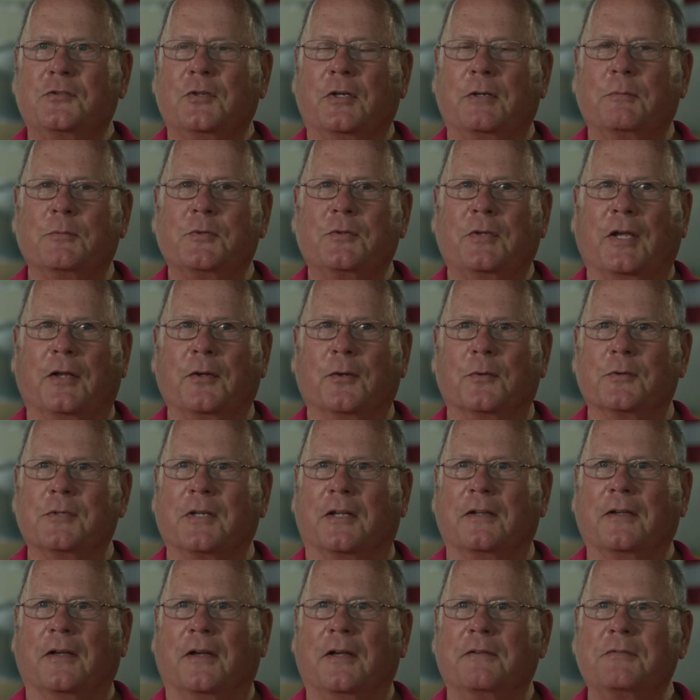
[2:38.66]
James Taylor's
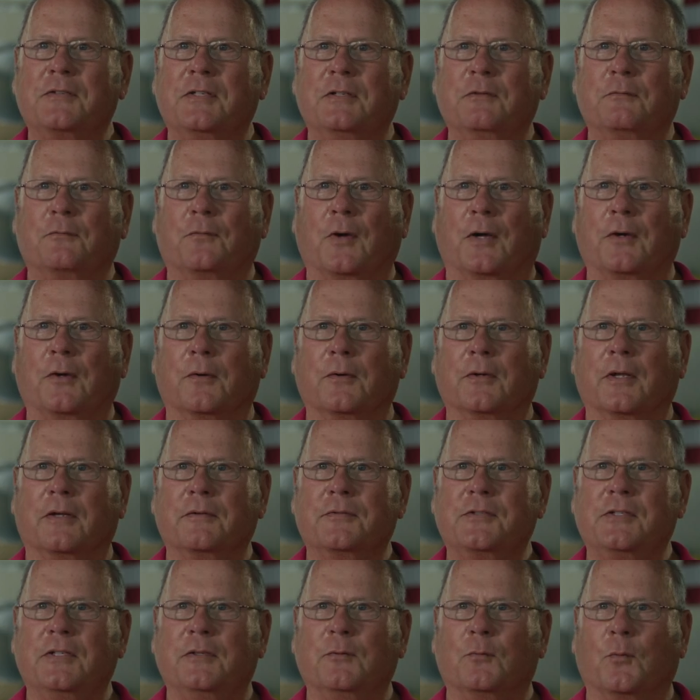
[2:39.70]
I, have Seen Fire and
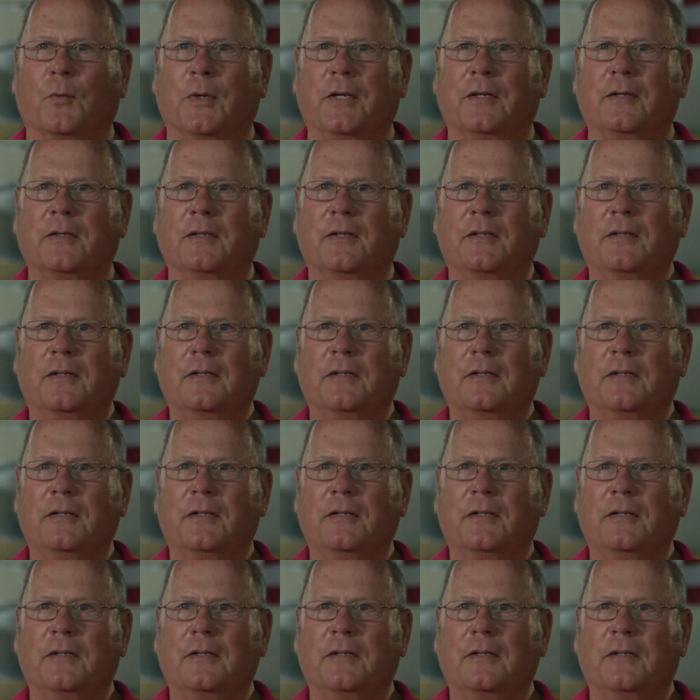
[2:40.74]
I've Seen Rain.